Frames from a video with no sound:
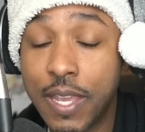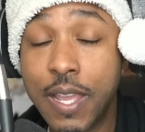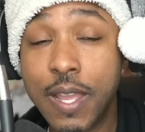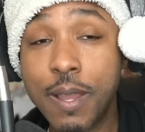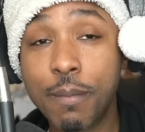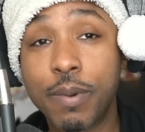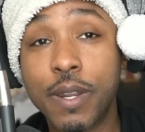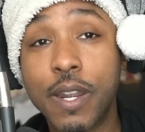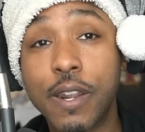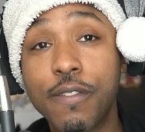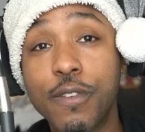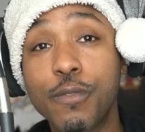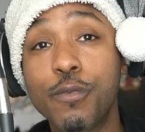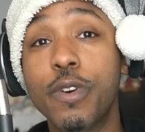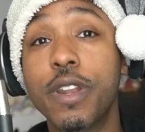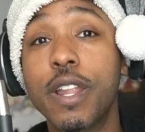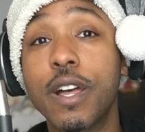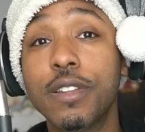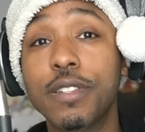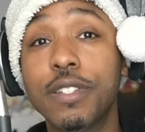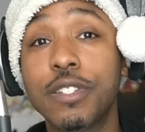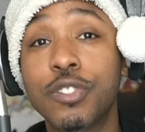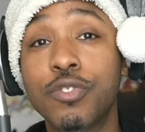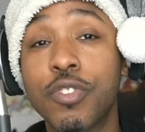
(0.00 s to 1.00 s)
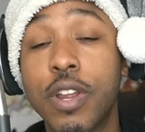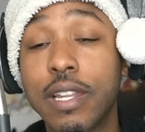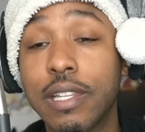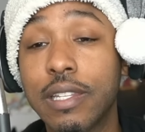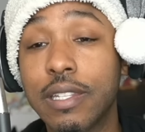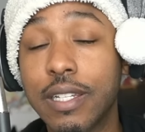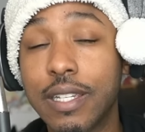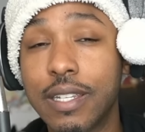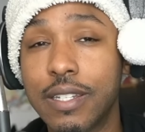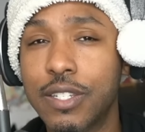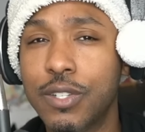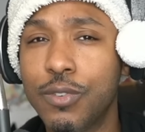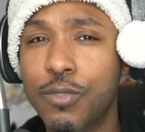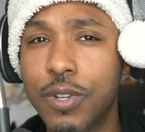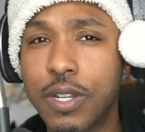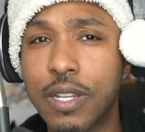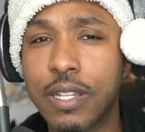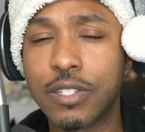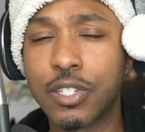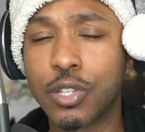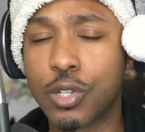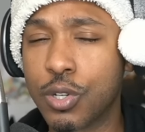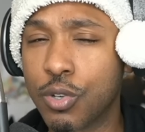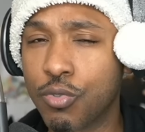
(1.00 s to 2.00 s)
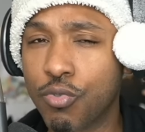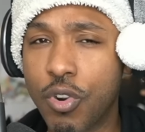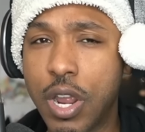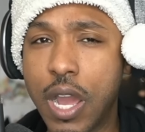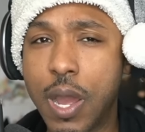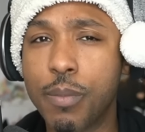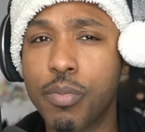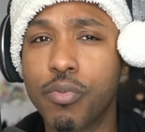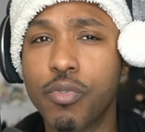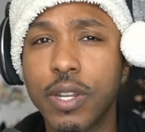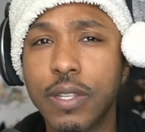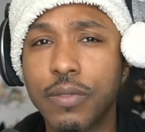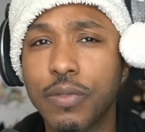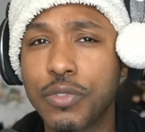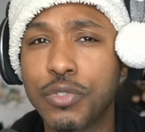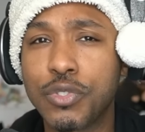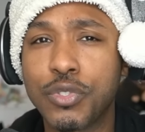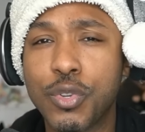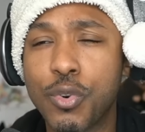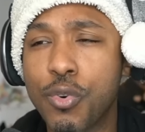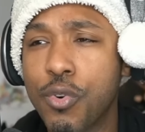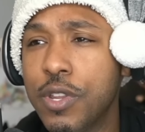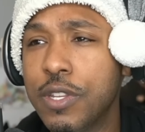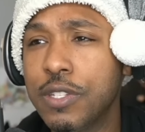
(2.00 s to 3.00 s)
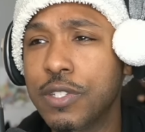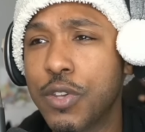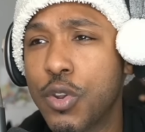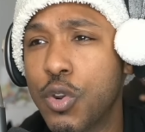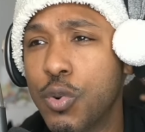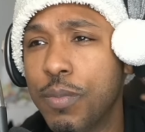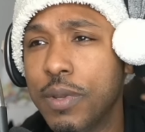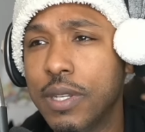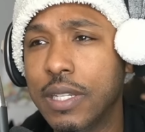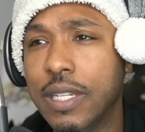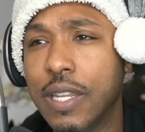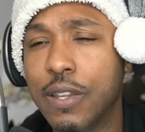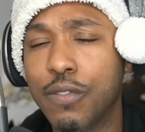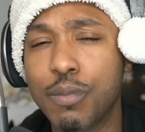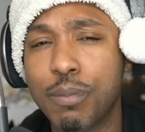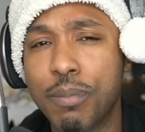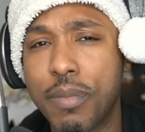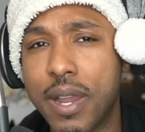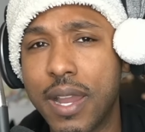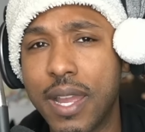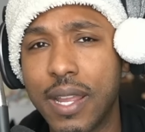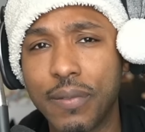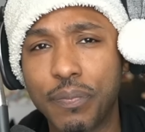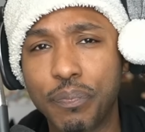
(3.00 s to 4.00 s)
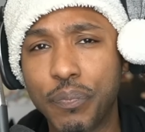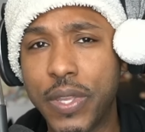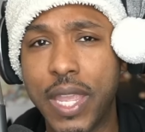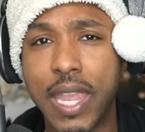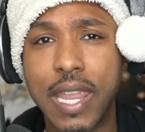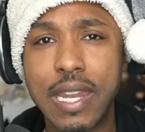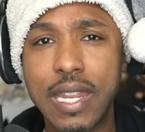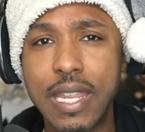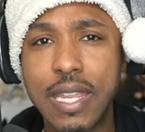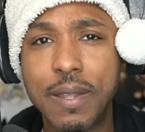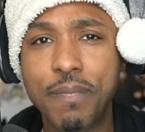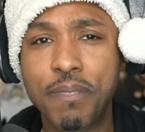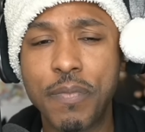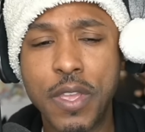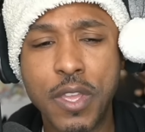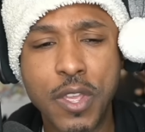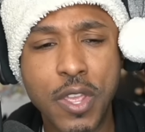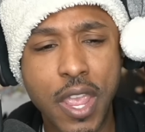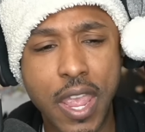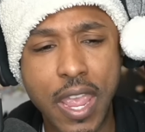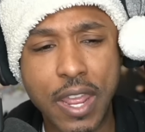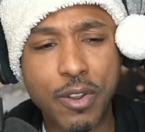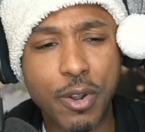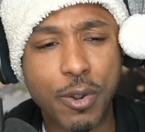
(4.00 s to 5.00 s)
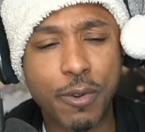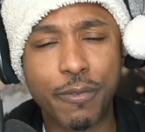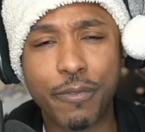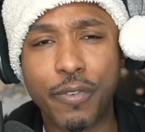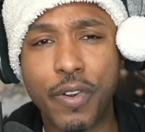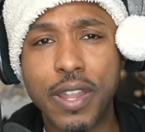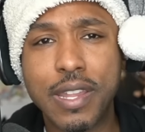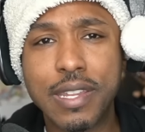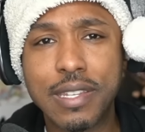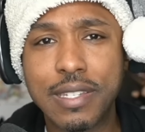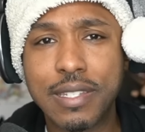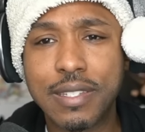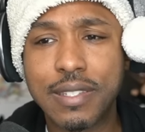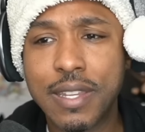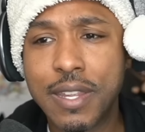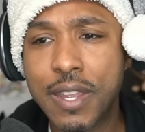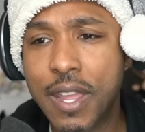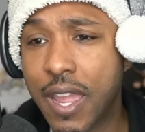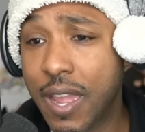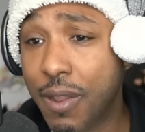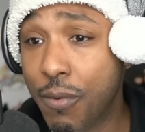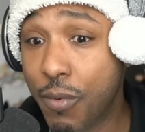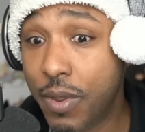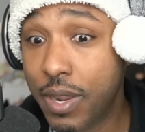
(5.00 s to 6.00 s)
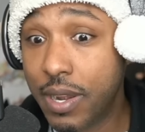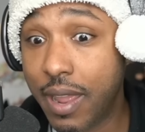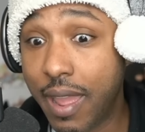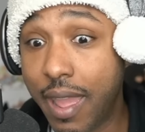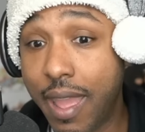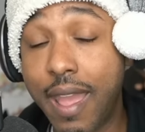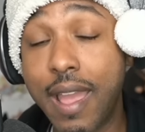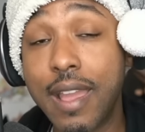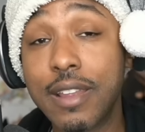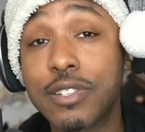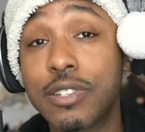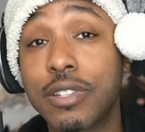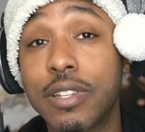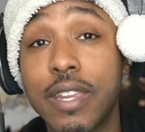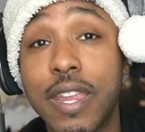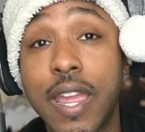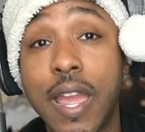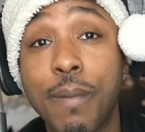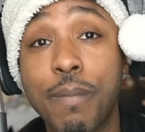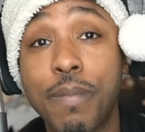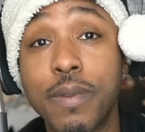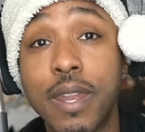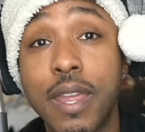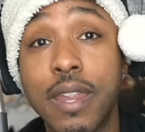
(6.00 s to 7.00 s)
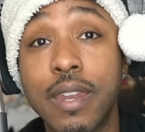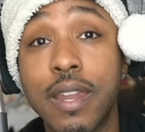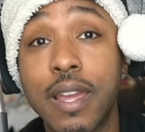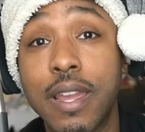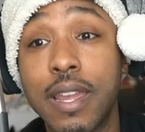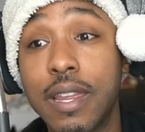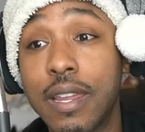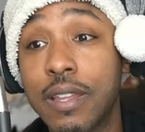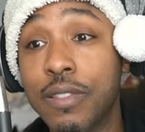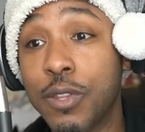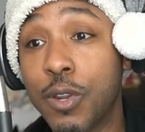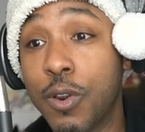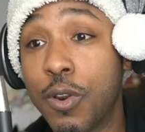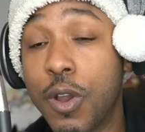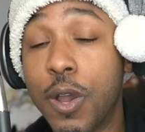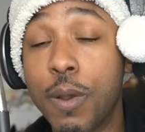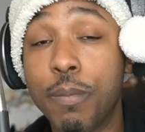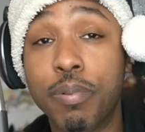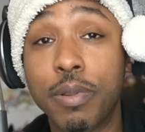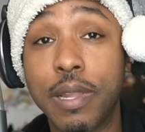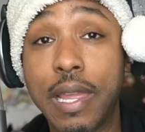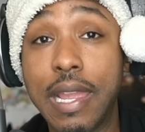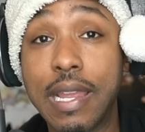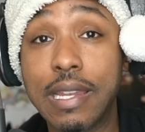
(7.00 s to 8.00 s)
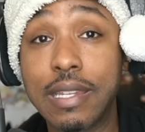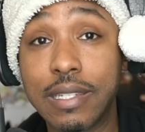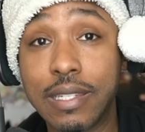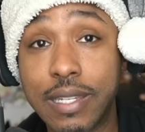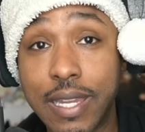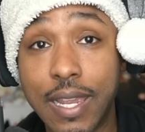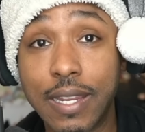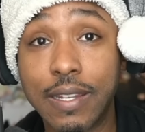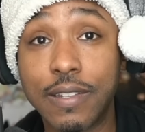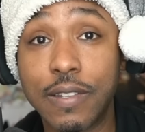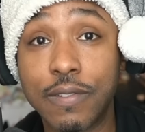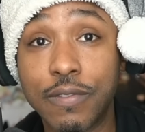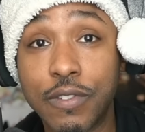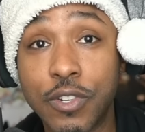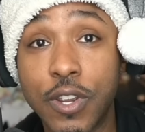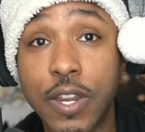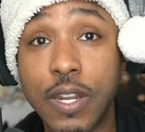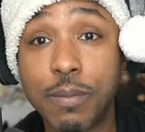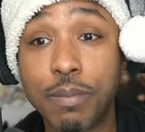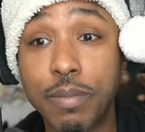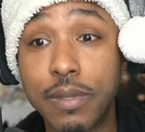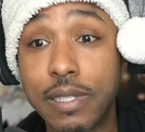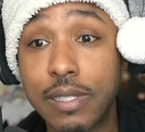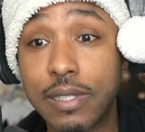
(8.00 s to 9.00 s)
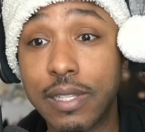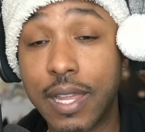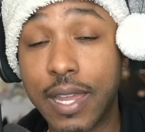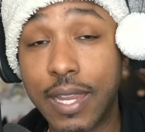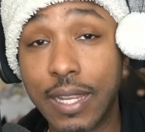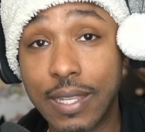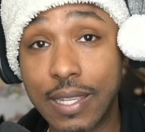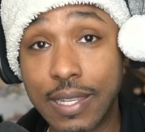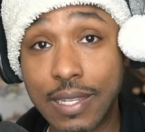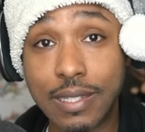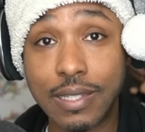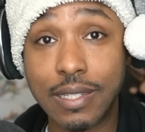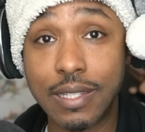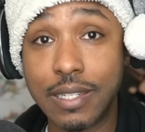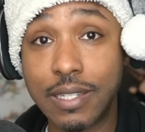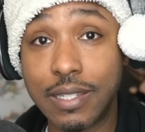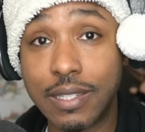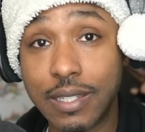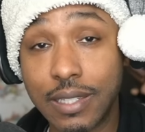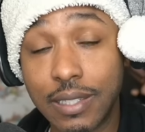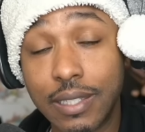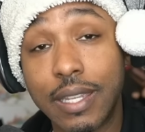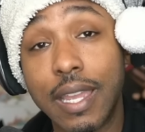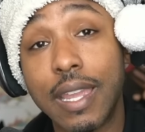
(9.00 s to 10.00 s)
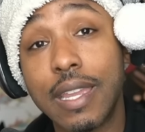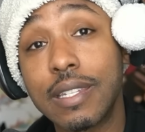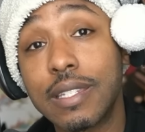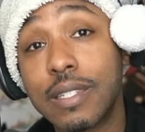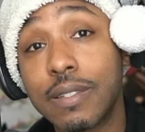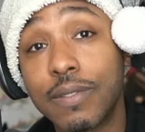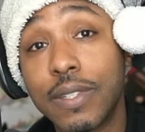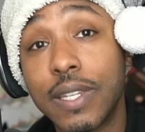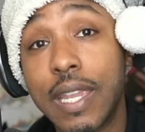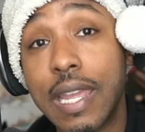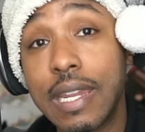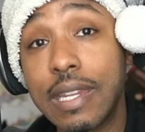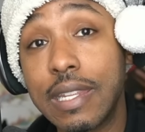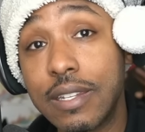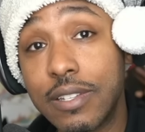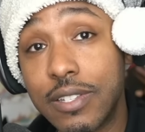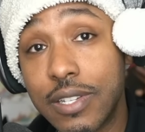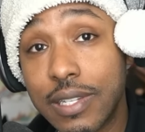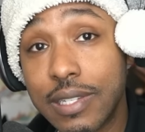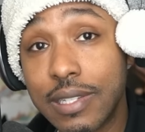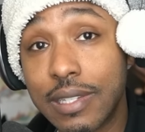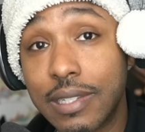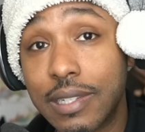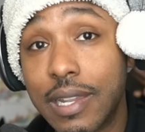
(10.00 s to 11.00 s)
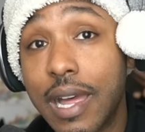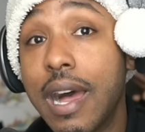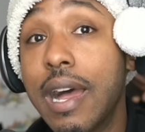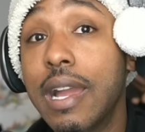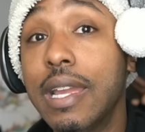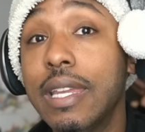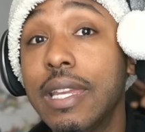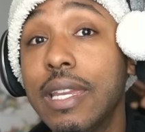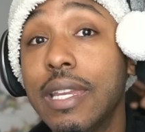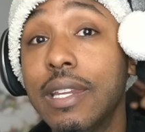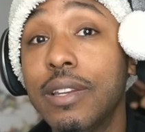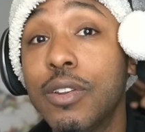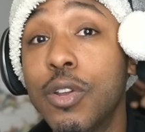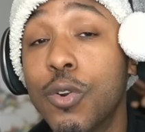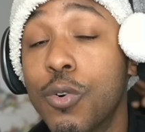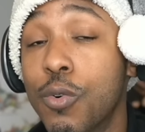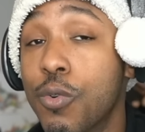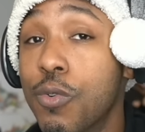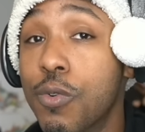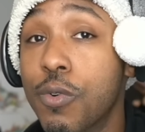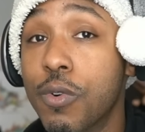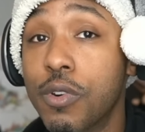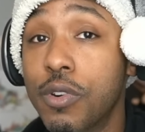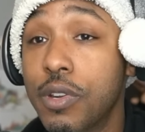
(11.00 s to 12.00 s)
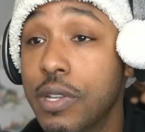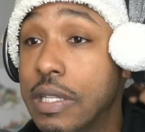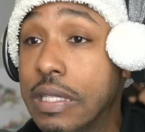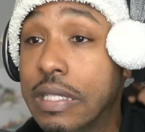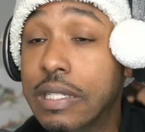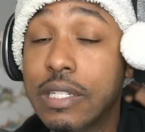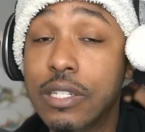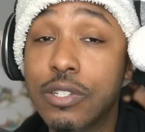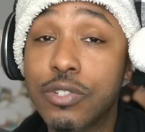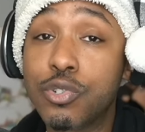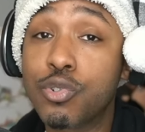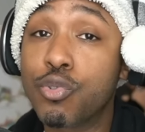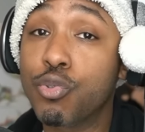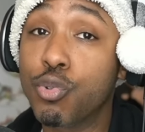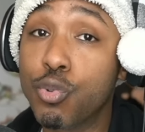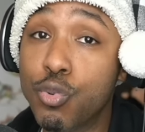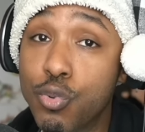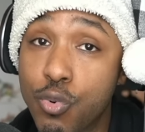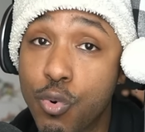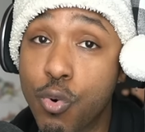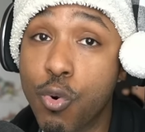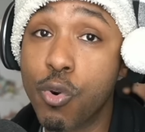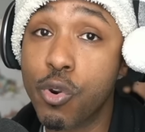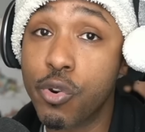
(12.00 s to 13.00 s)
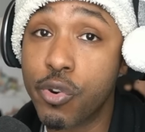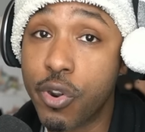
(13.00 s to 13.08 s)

But everyone else is trying to look into it and to corroborate the stories that are being given by Katie and her friends and what actually happened that night, and they're all playing detective trying to be like, is this a case of Katie just lying or is it true or